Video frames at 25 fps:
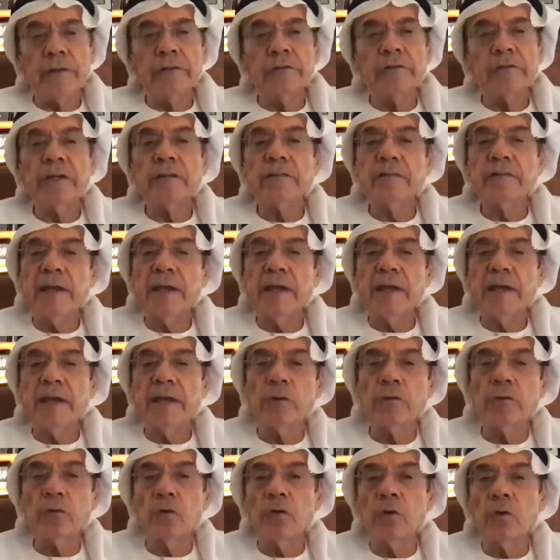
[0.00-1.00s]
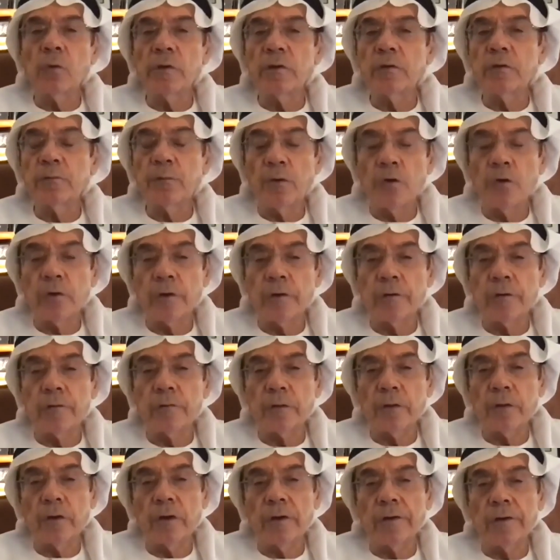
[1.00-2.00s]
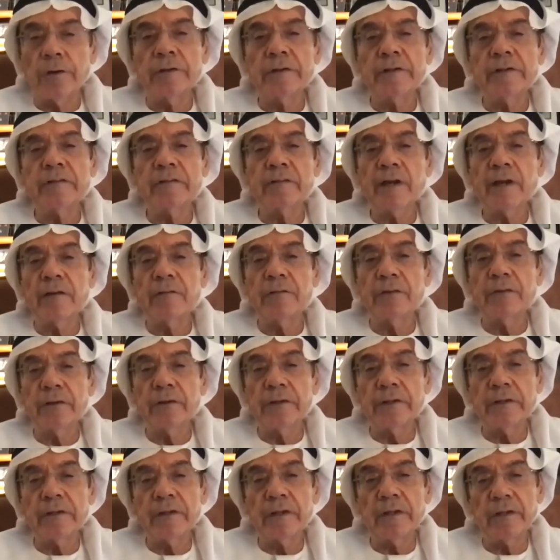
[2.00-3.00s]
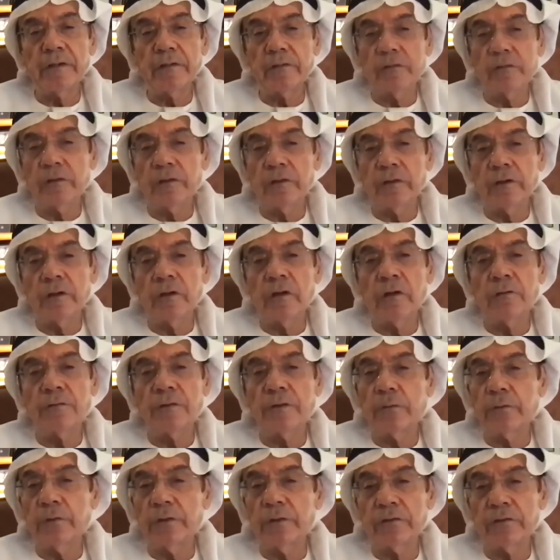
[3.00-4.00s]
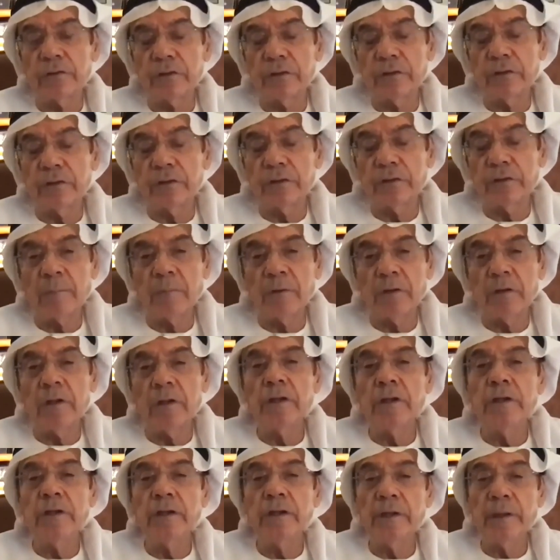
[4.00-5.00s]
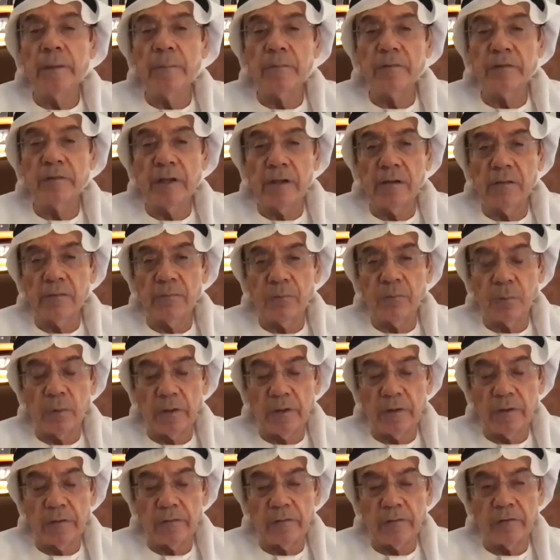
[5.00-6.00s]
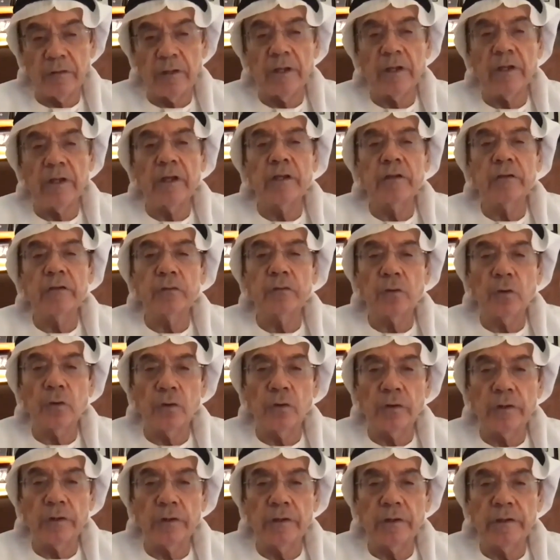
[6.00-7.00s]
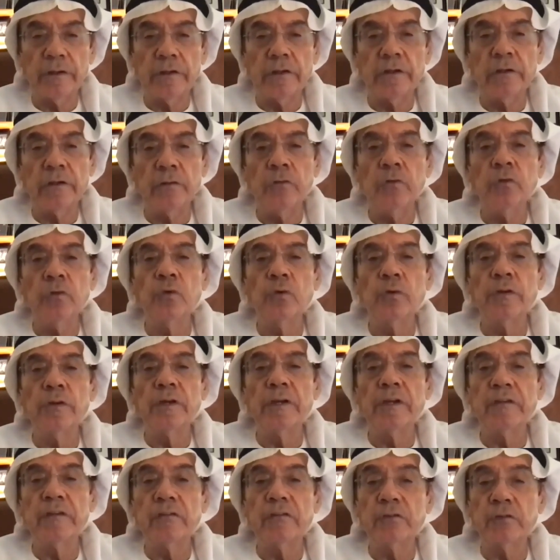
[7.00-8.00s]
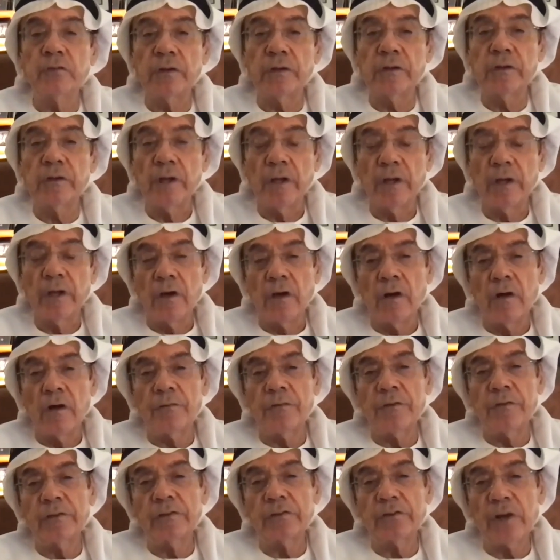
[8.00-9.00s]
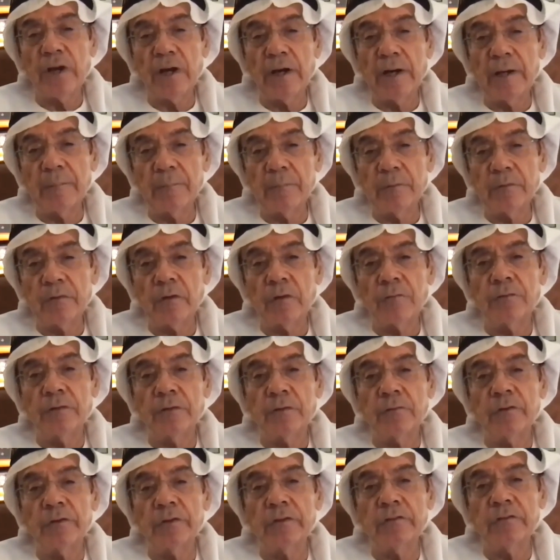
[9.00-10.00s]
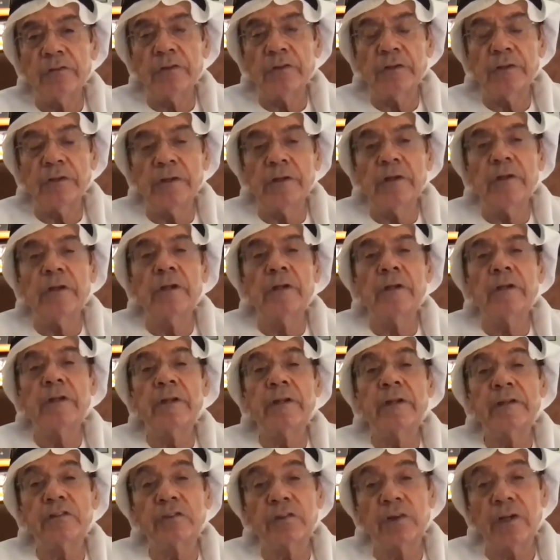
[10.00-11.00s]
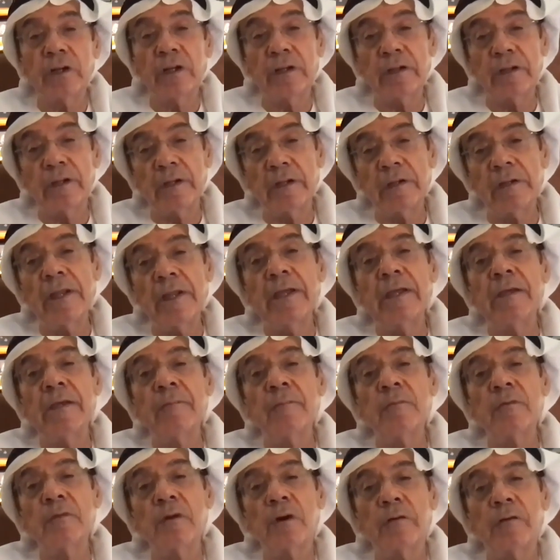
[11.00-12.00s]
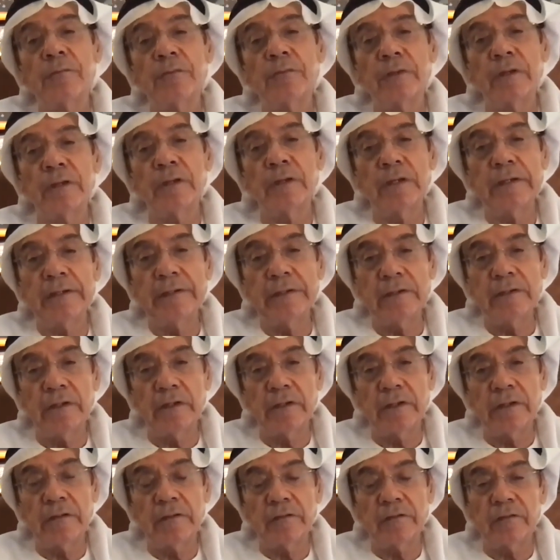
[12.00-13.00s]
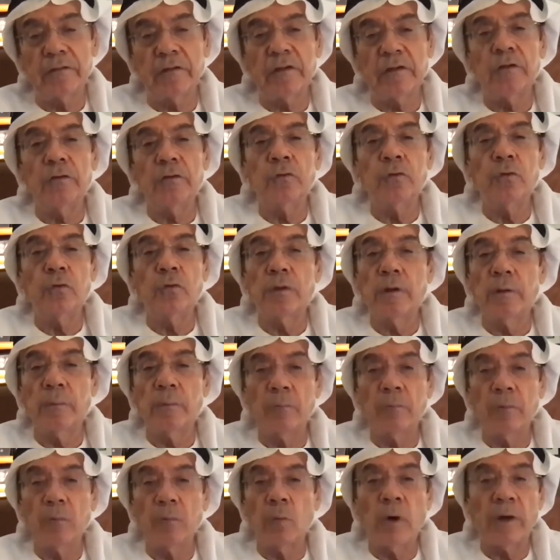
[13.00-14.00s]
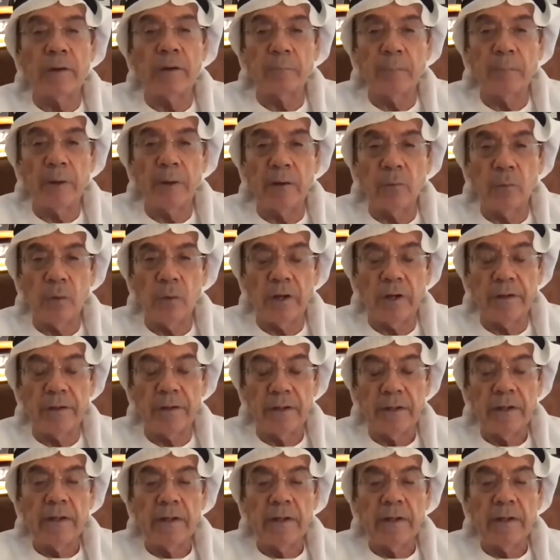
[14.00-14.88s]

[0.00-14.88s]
Sheikh Zayed was always focused on discovering the history of the region. I mean, he himself was a historian. He knew the history of the tribes of the region, the, tri- the names of the leaders. He knew them one by one.